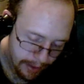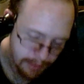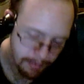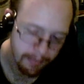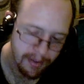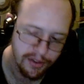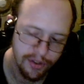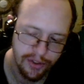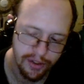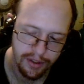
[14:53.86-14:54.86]
I guess my
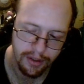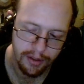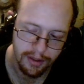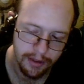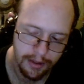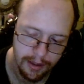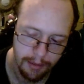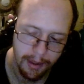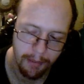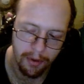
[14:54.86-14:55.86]
message
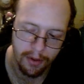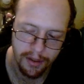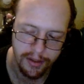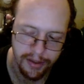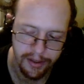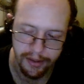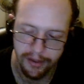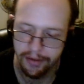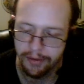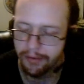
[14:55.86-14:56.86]
to people
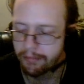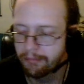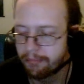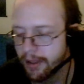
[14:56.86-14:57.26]
is